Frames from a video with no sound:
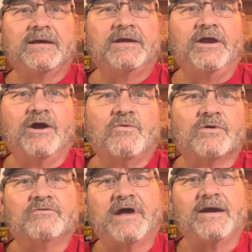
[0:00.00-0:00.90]
You don't
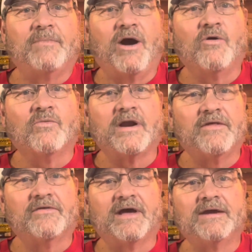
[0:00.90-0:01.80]
want to take them home or
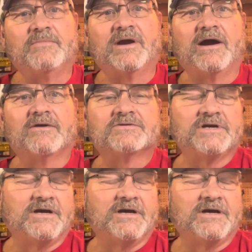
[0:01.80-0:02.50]
anything, because